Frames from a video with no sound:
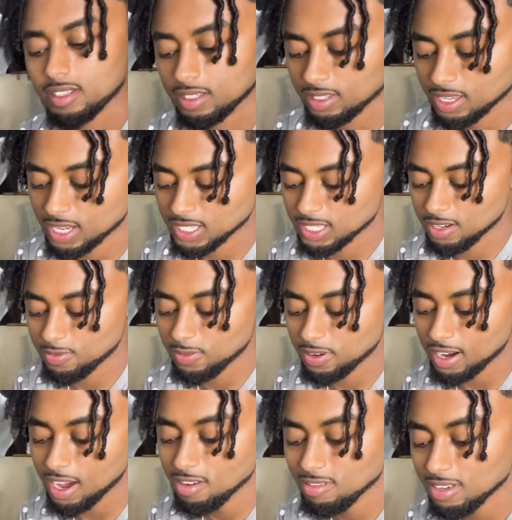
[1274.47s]
that's it for
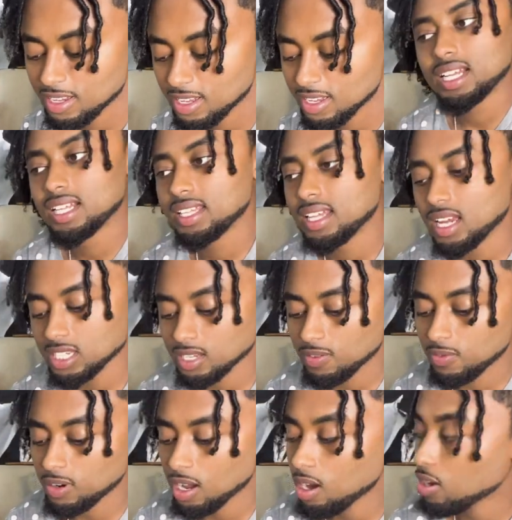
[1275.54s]
now. That's it for
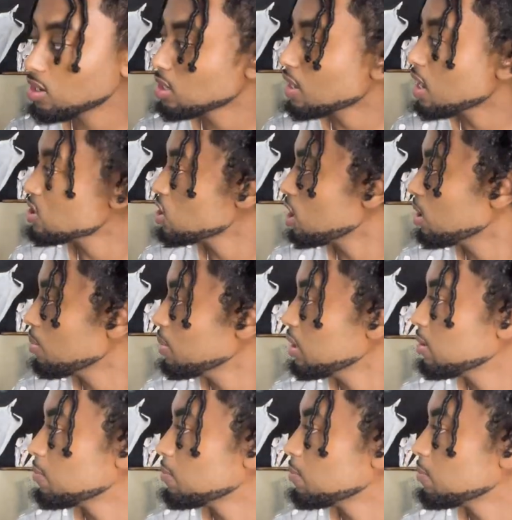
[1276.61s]
now. I'll catch you in a bit.